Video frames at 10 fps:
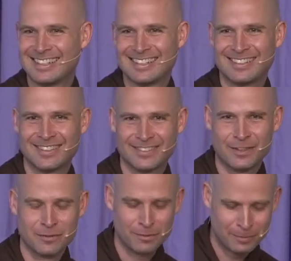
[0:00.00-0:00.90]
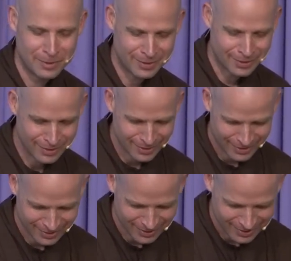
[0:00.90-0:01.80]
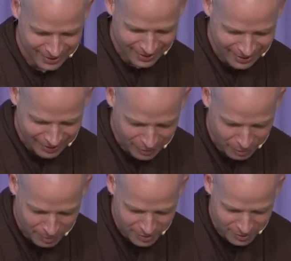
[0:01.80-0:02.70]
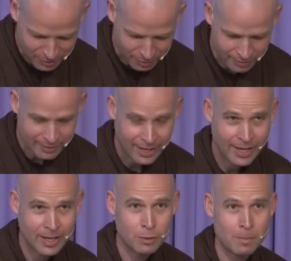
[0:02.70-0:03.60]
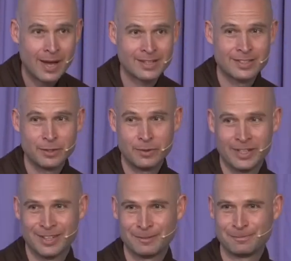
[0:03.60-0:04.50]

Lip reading: Yeah, it sounds familiar. It's a species called Cyanobacteria.